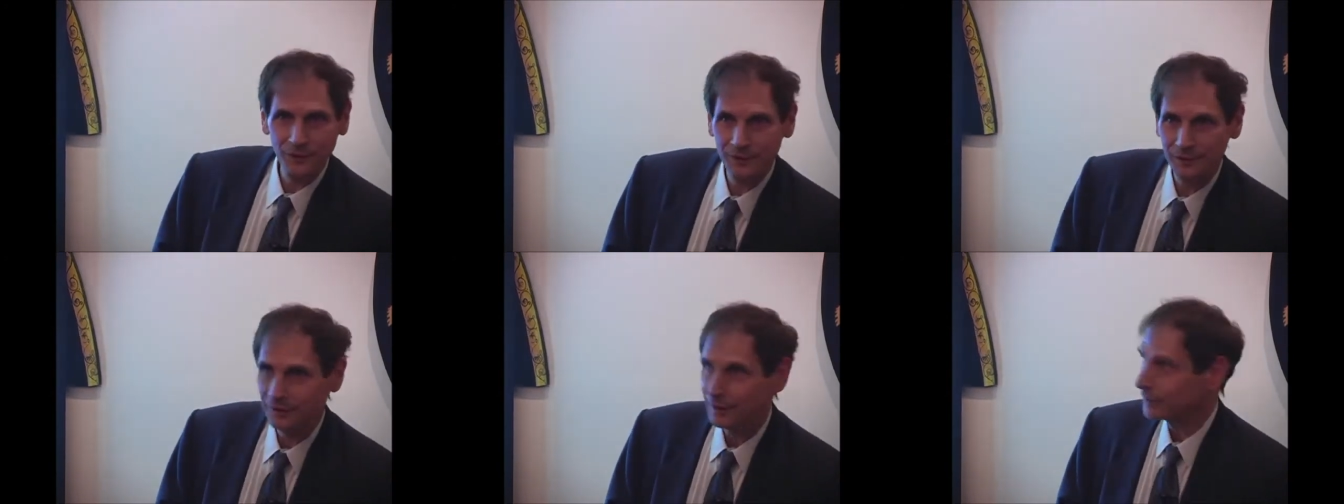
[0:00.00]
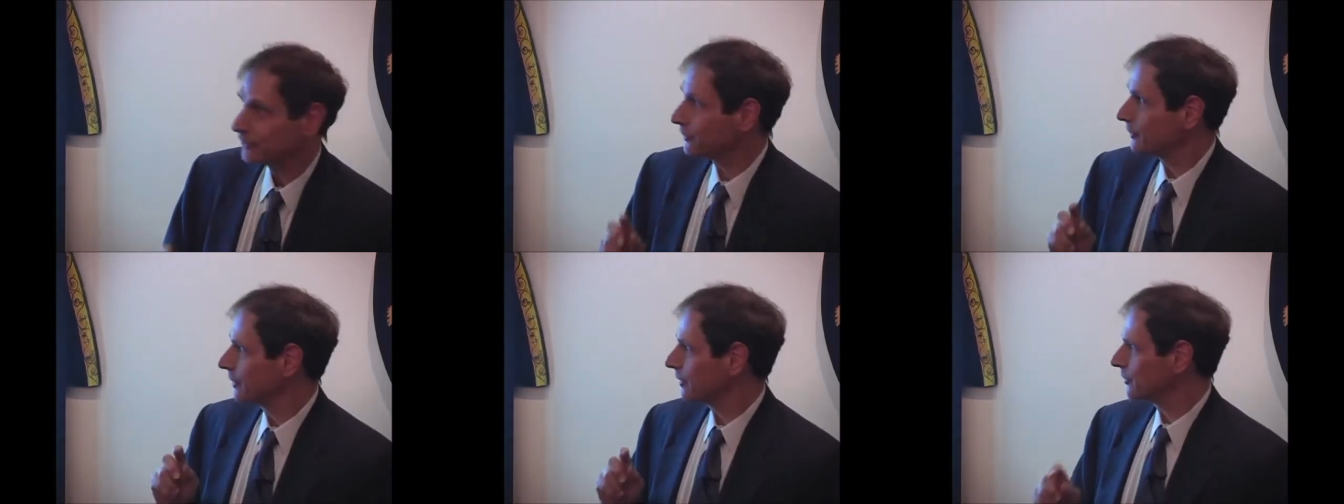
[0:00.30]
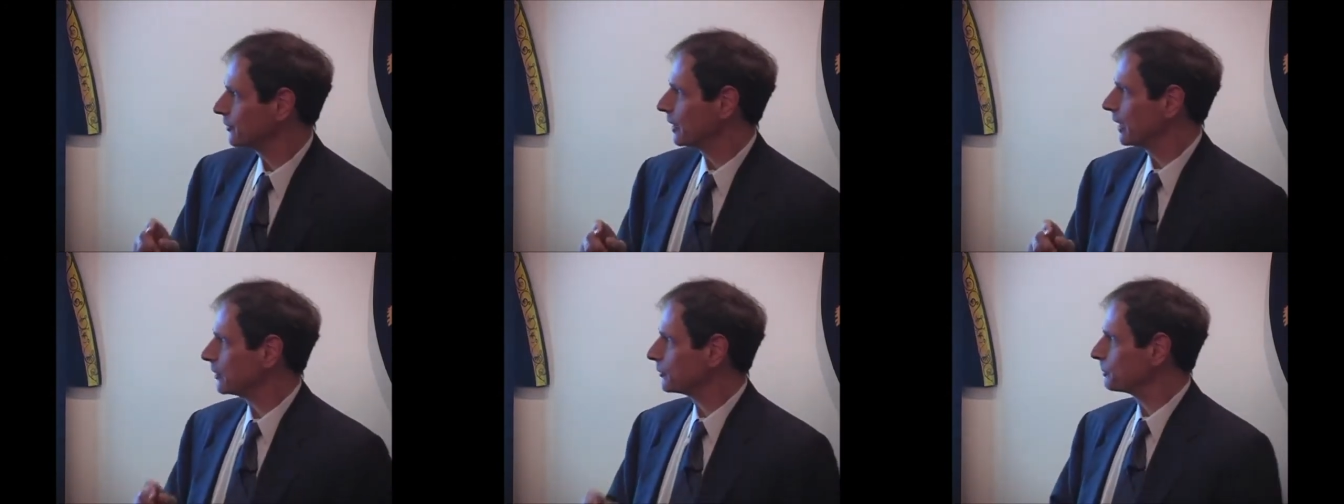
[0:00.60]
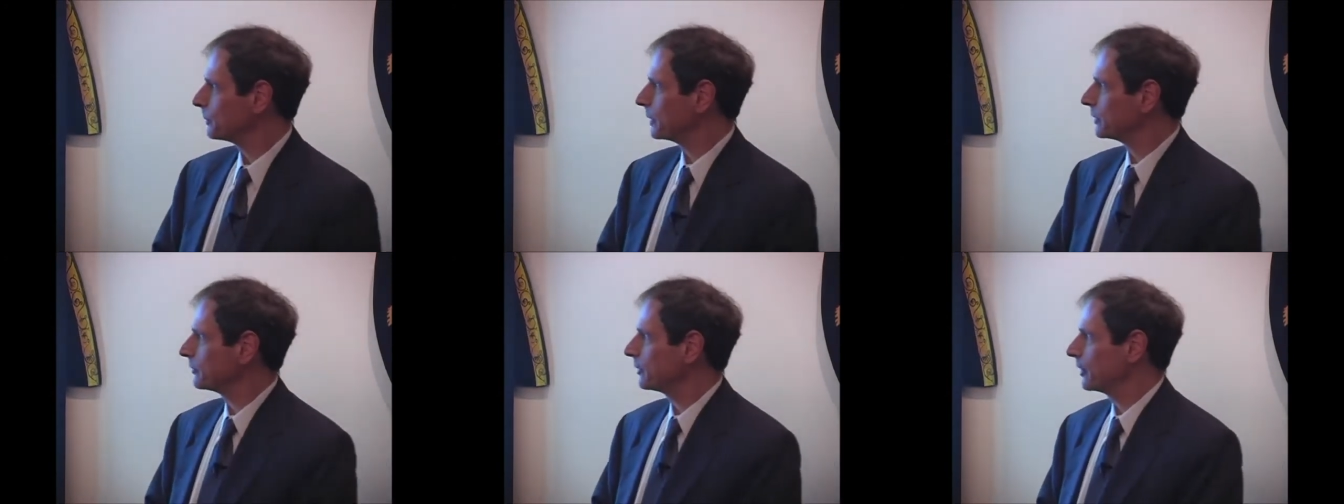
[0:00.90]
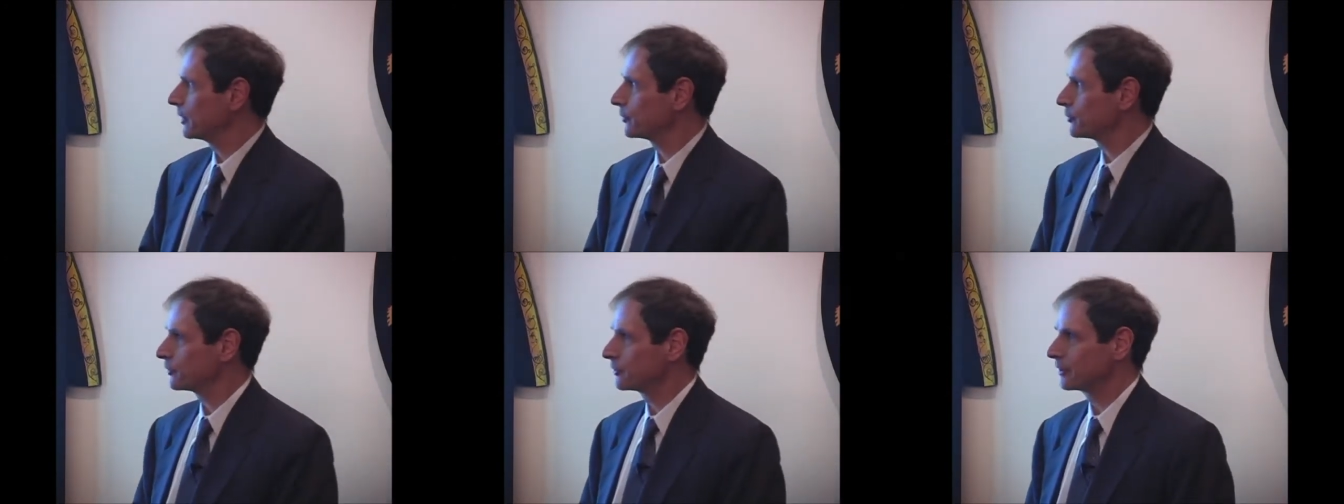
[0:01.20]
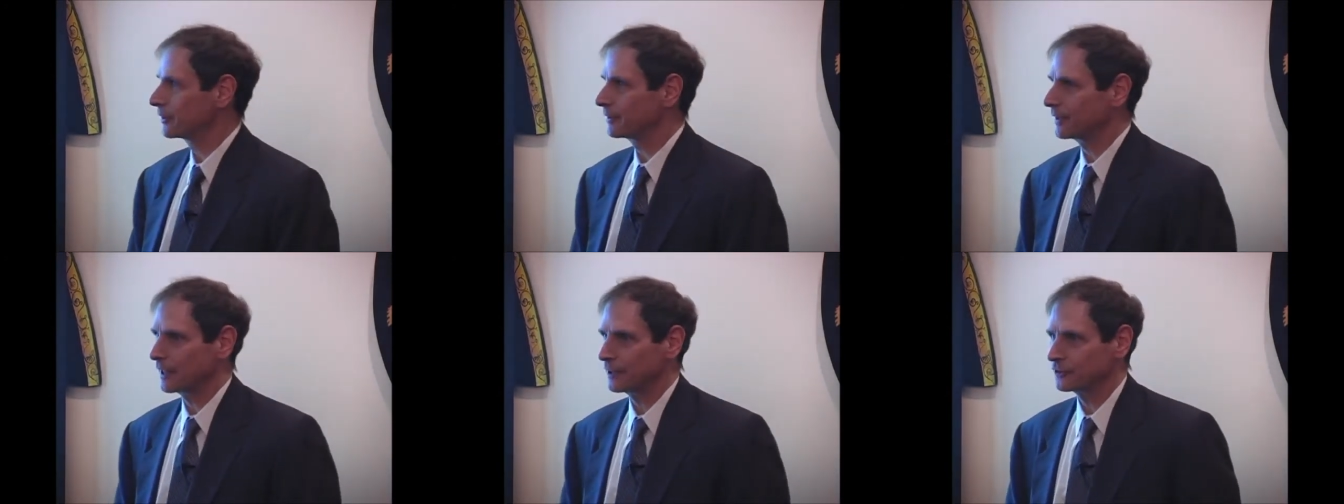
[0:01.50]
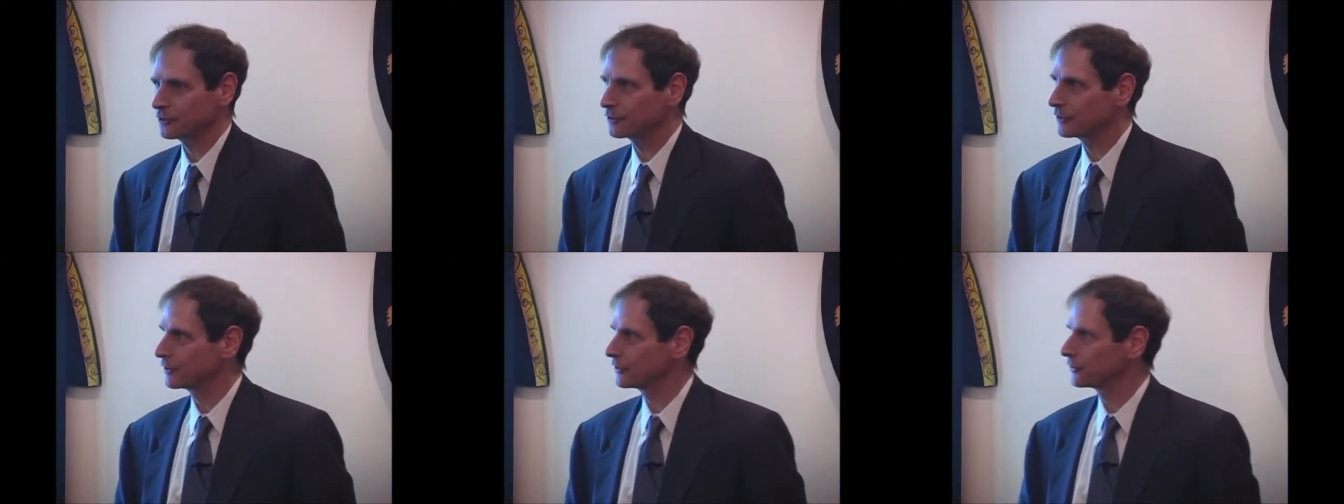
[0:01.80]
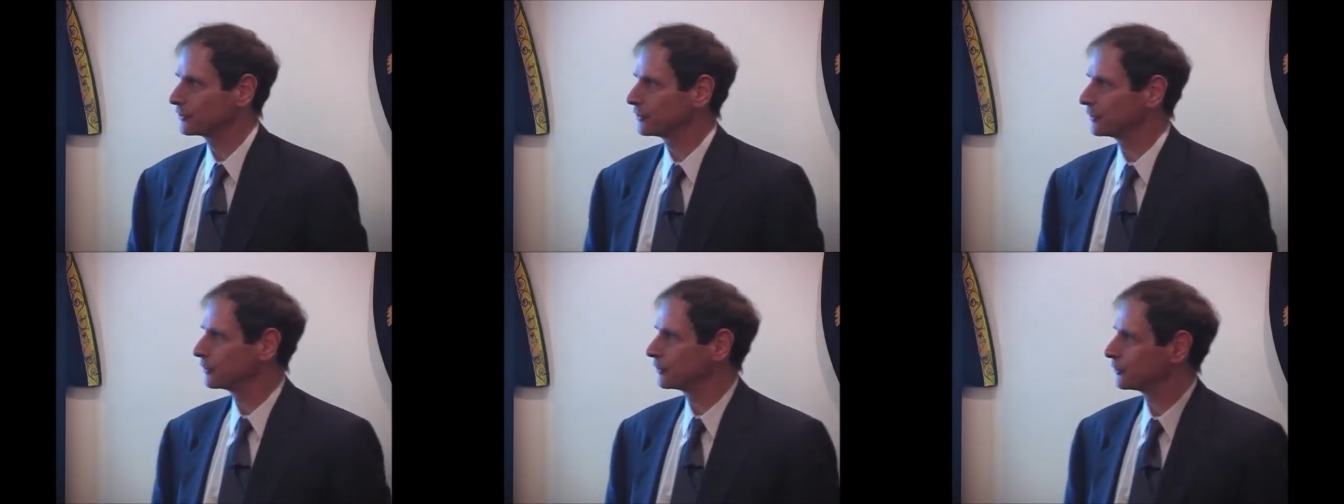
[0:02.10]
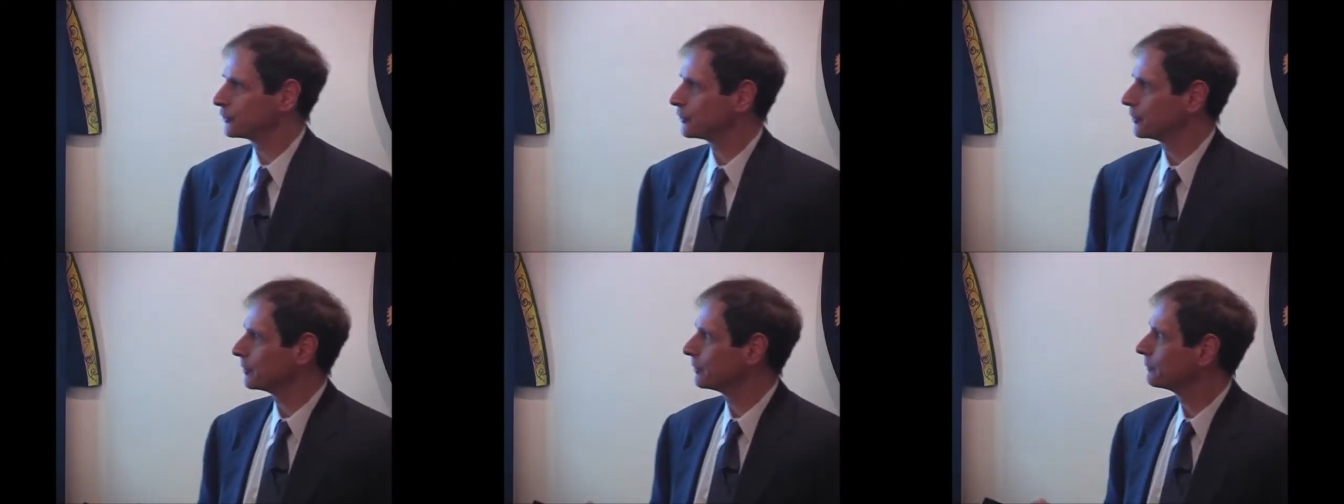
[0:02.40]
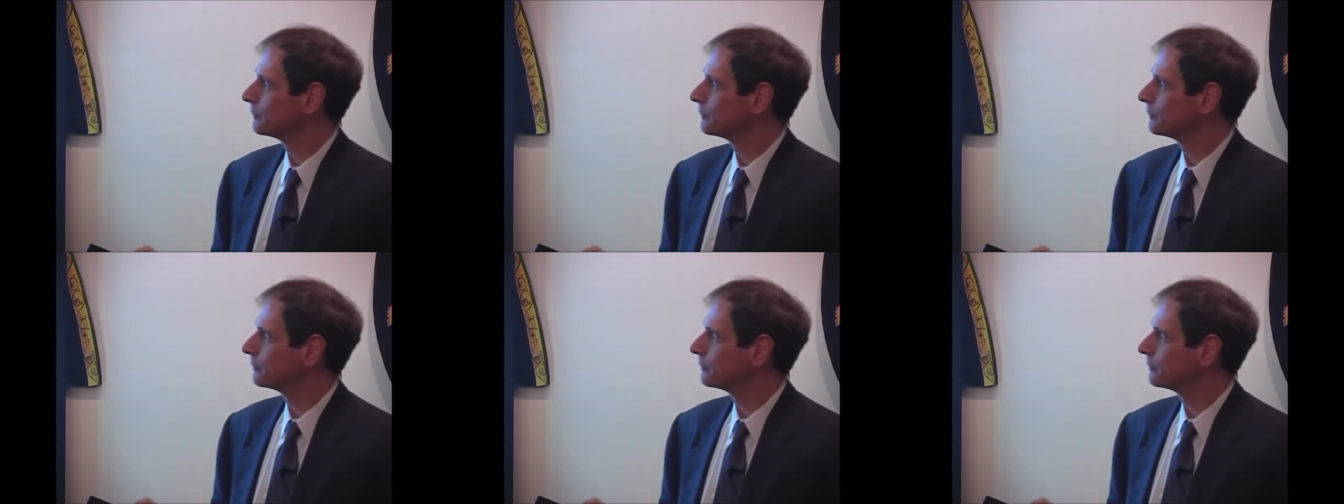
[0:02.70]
It's the expectation that that's the solution.